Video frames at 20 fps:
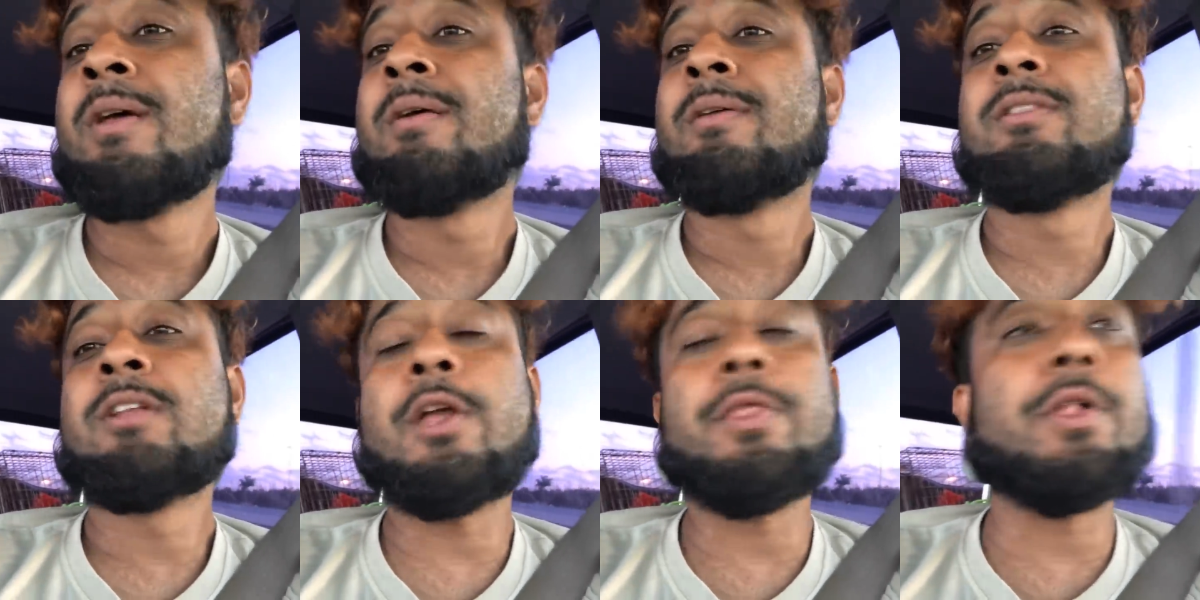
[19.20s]

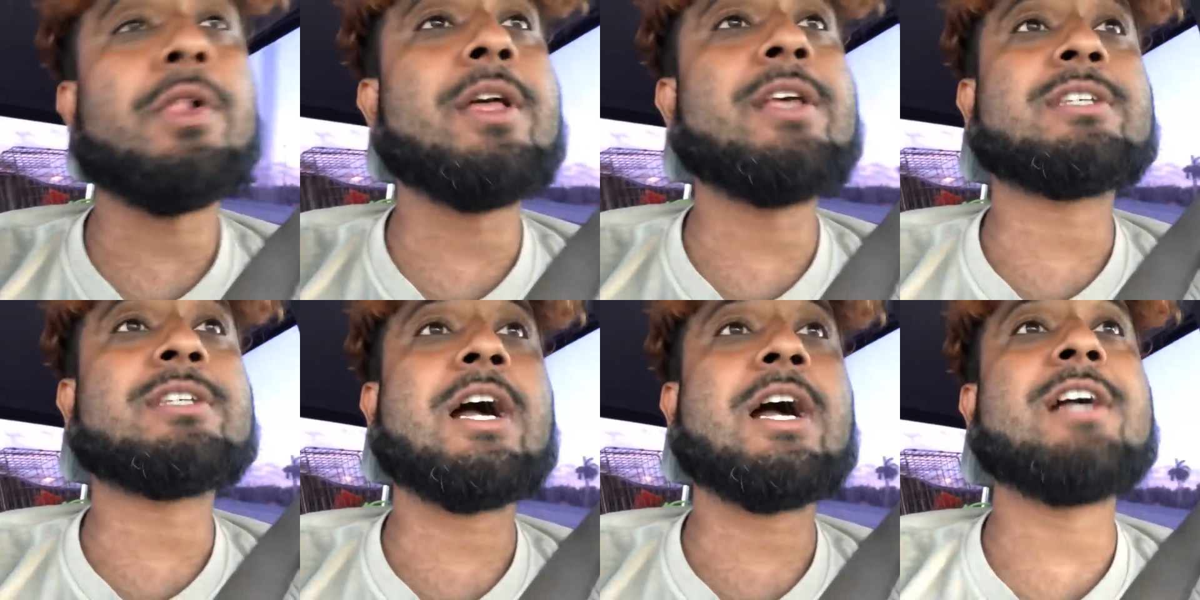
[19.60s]

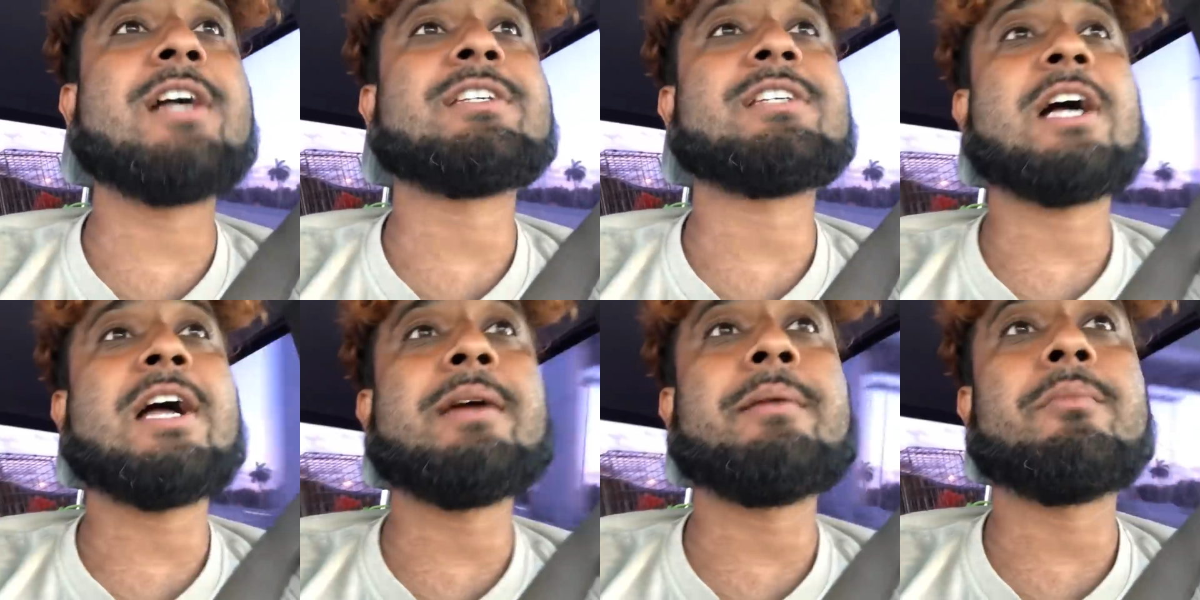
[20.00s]
Nonetheless guys,
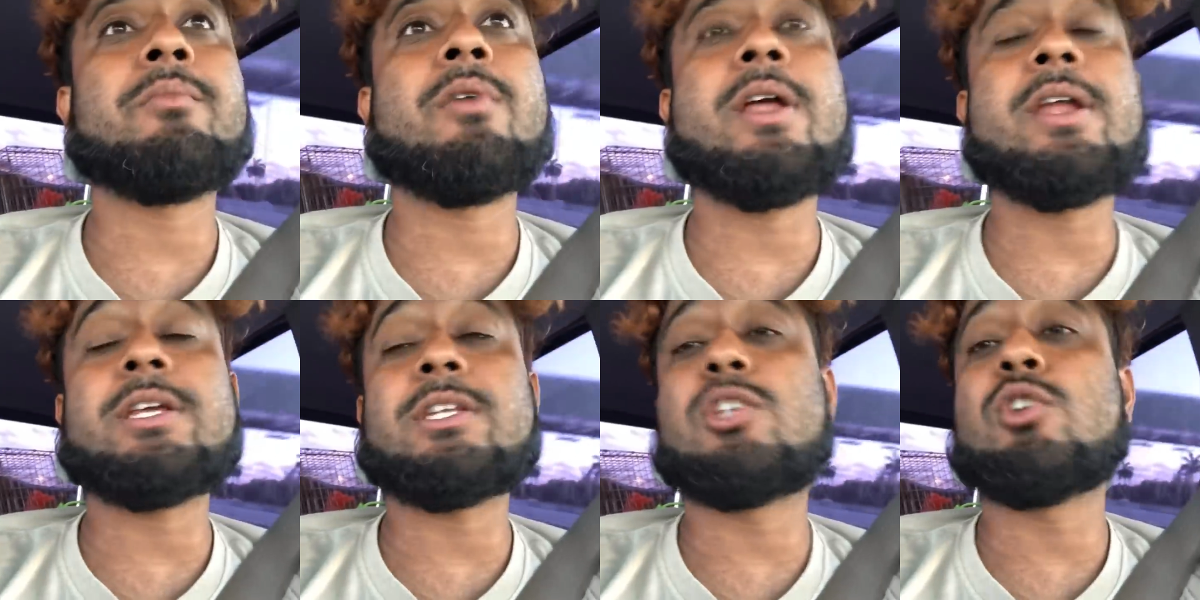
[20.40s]
I am
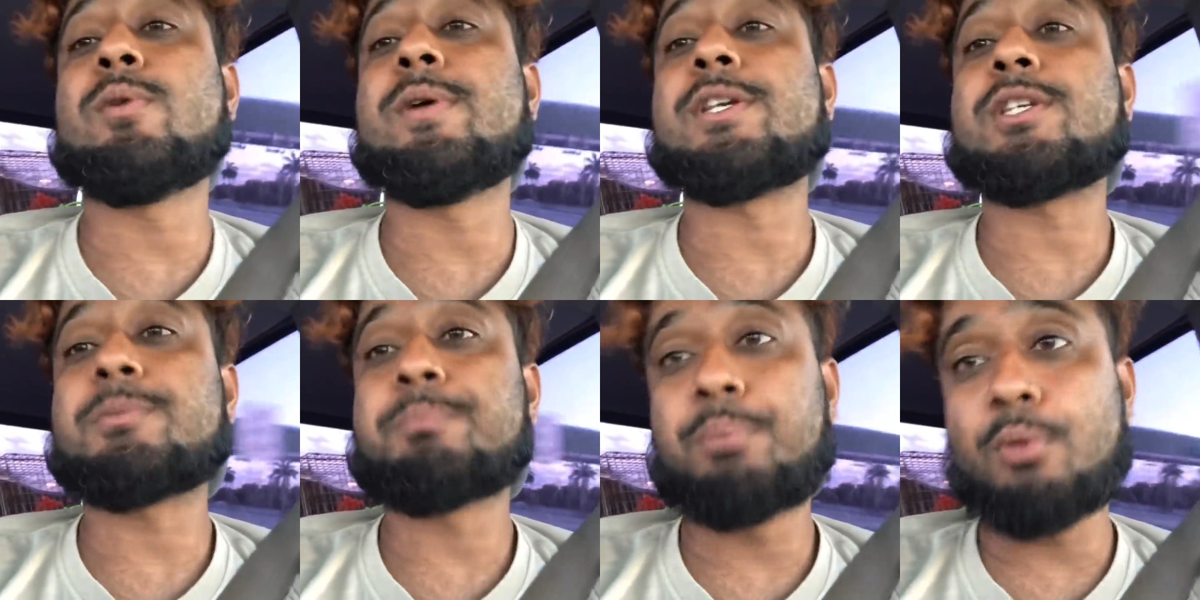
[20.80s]
ready to
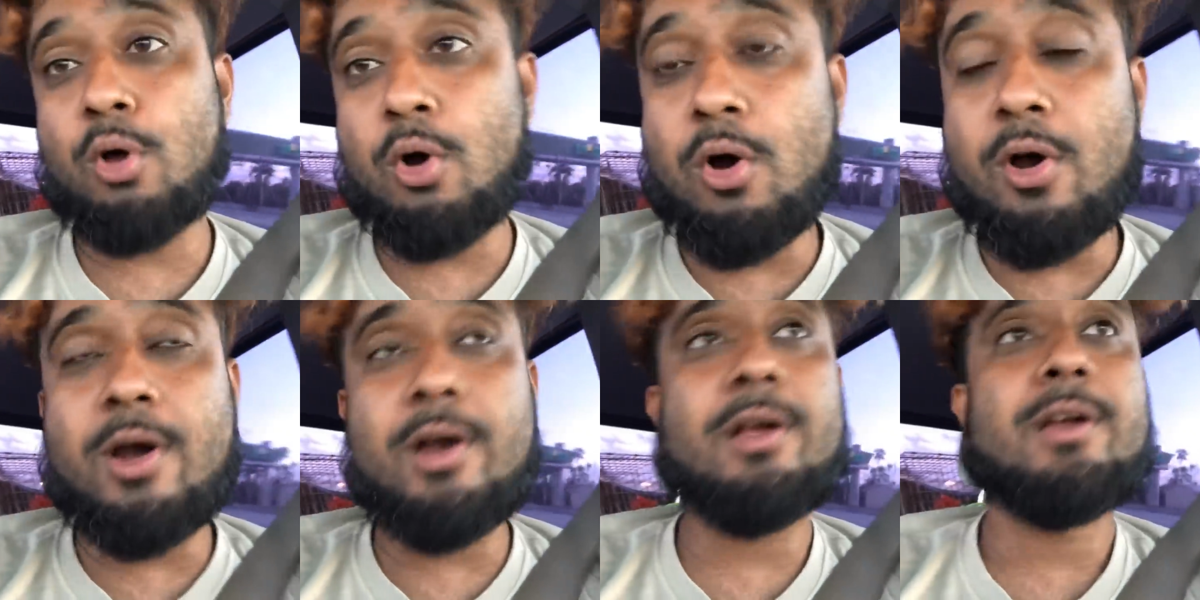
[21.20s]

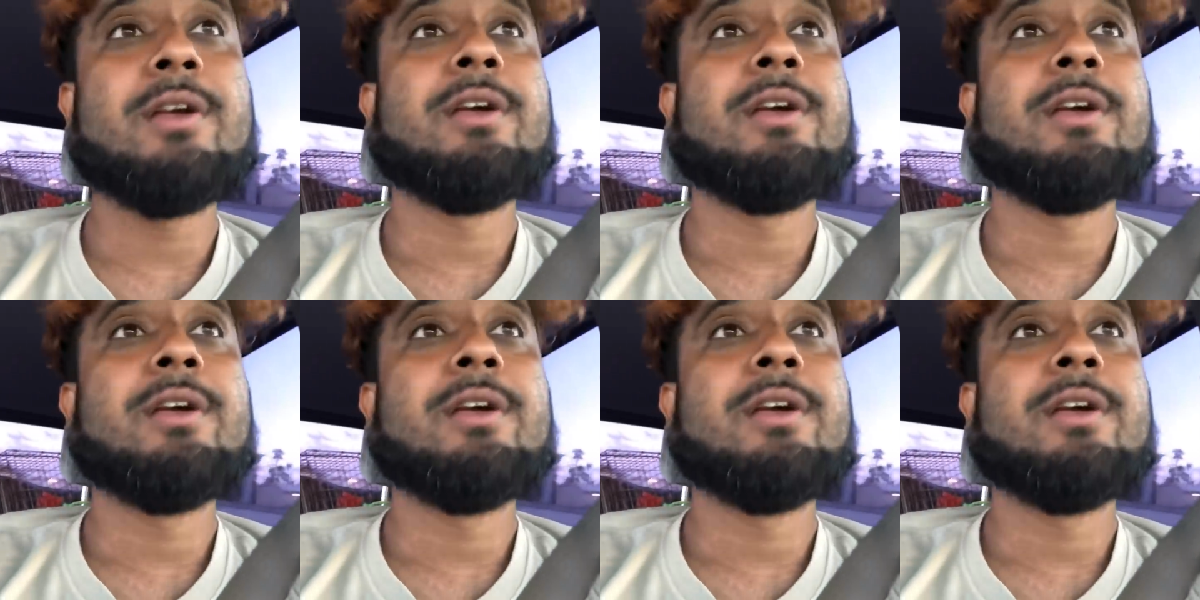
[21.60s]
explore,